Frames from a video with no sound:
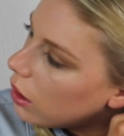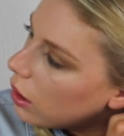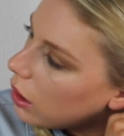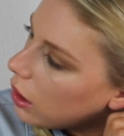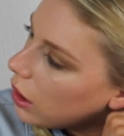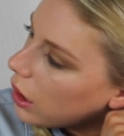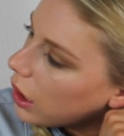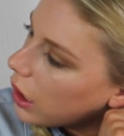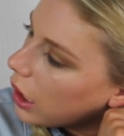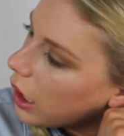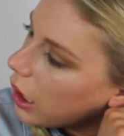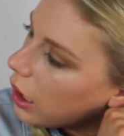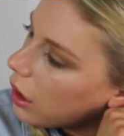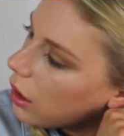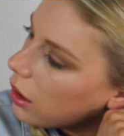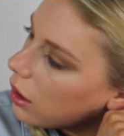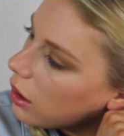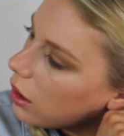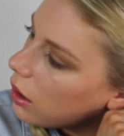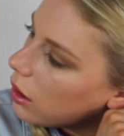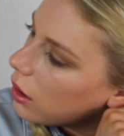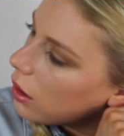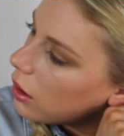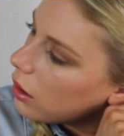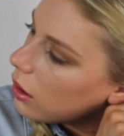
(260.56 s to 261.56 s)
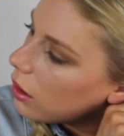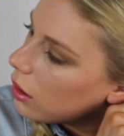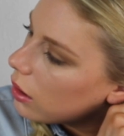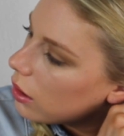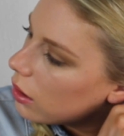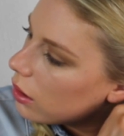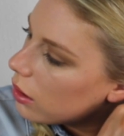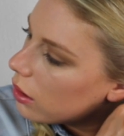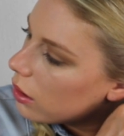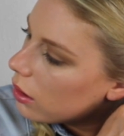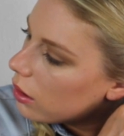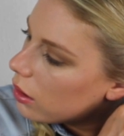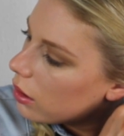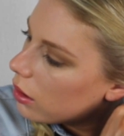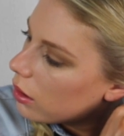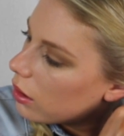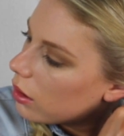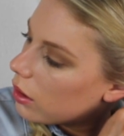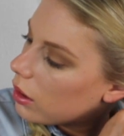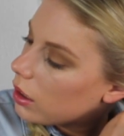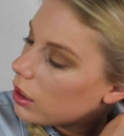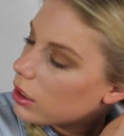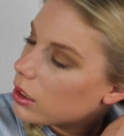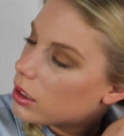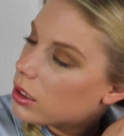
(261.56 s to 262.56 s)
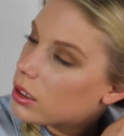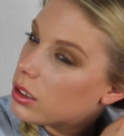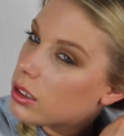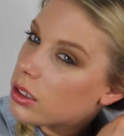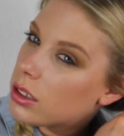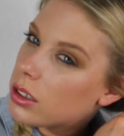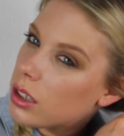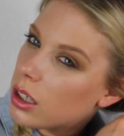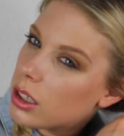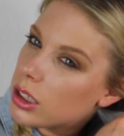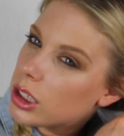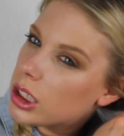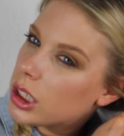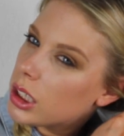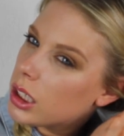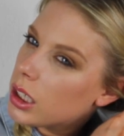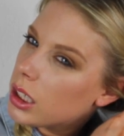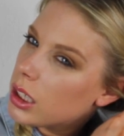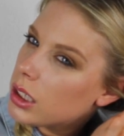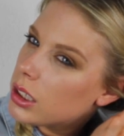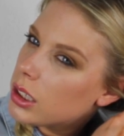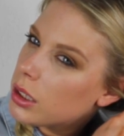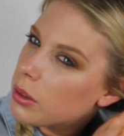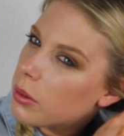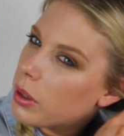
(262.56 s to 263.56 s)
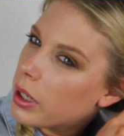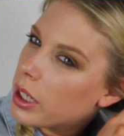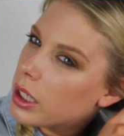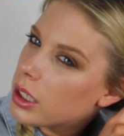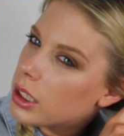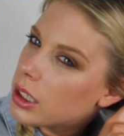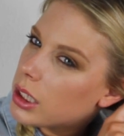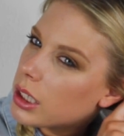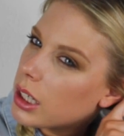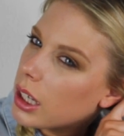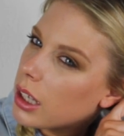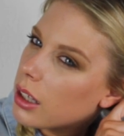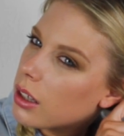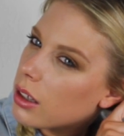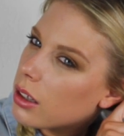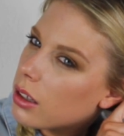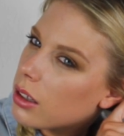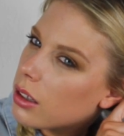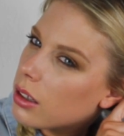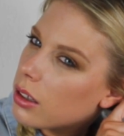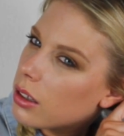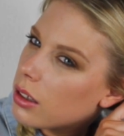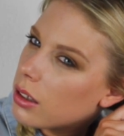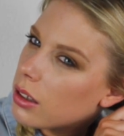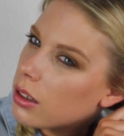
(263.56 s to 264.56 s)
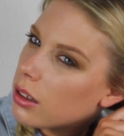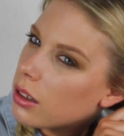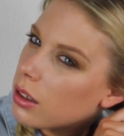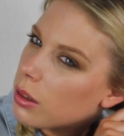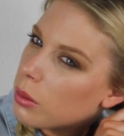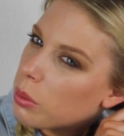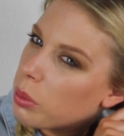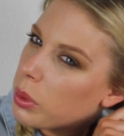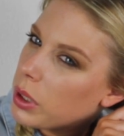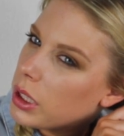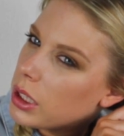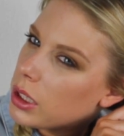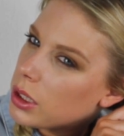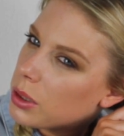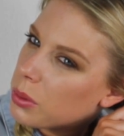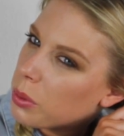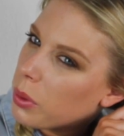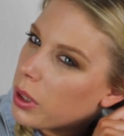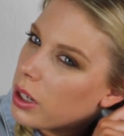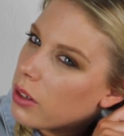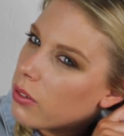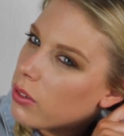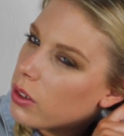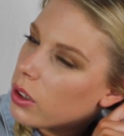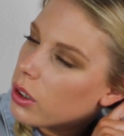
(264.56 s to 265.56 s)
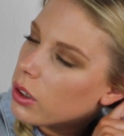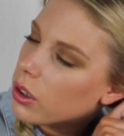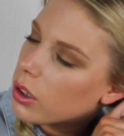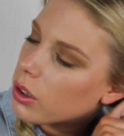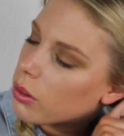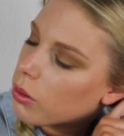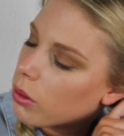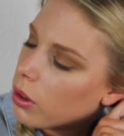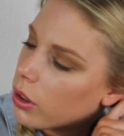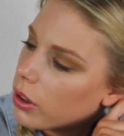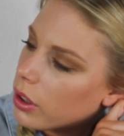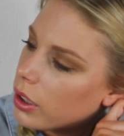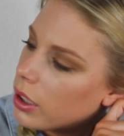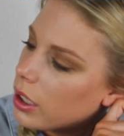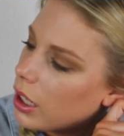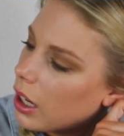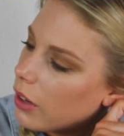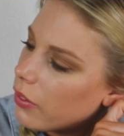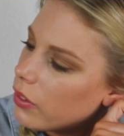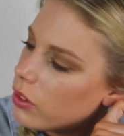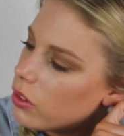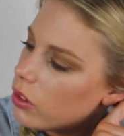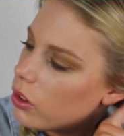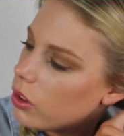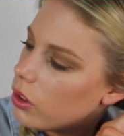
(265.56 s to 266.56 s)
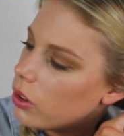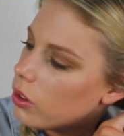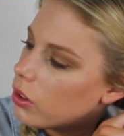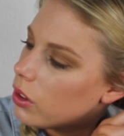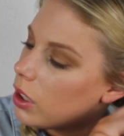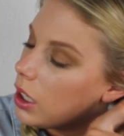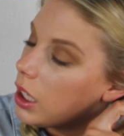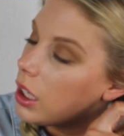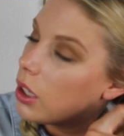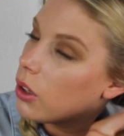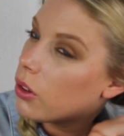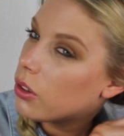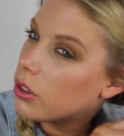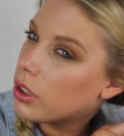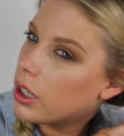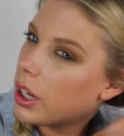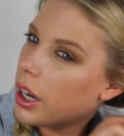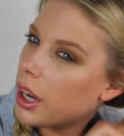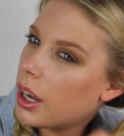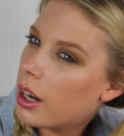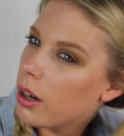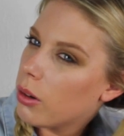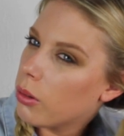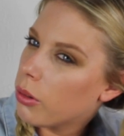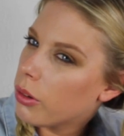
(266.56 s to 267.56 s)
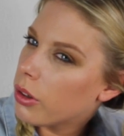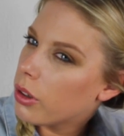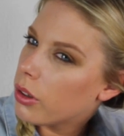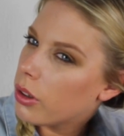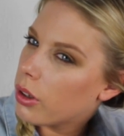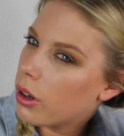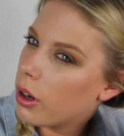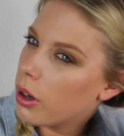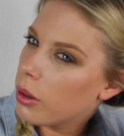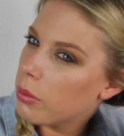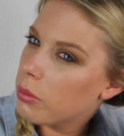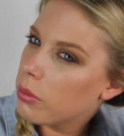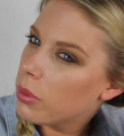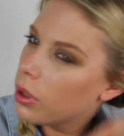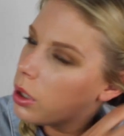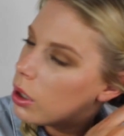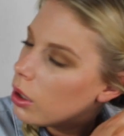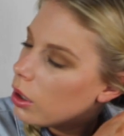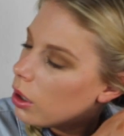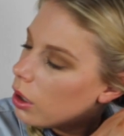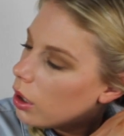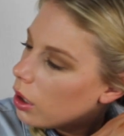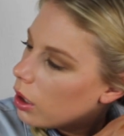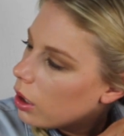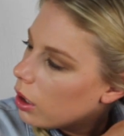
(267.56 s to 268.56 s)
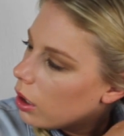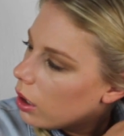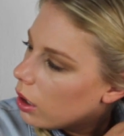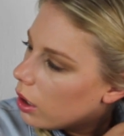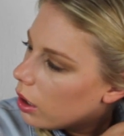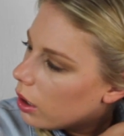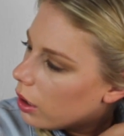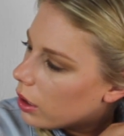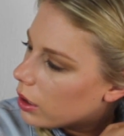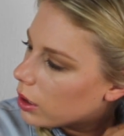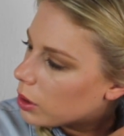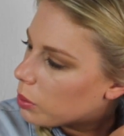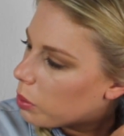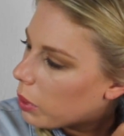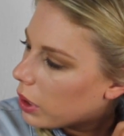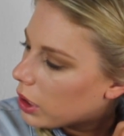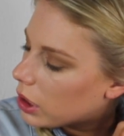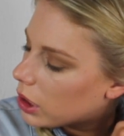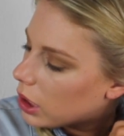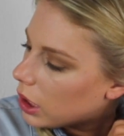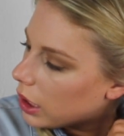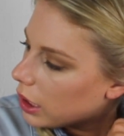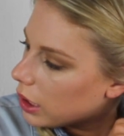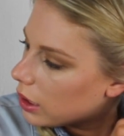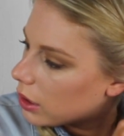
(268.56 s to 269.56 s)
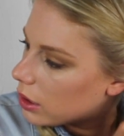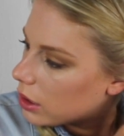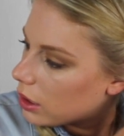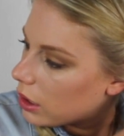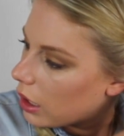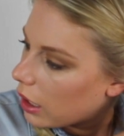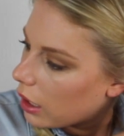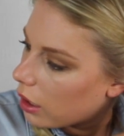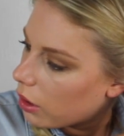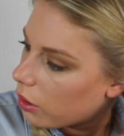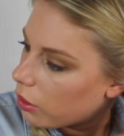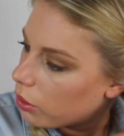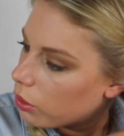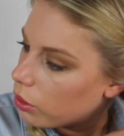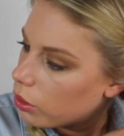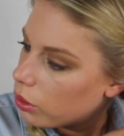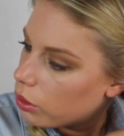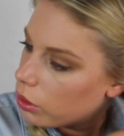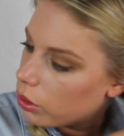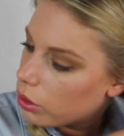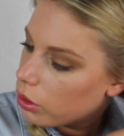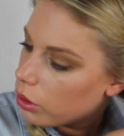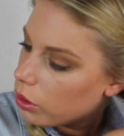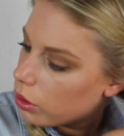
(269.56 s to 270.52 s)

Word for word: and again it's such an easy way to get the beached wave look rather than having to use heat on your hair all the time especially as now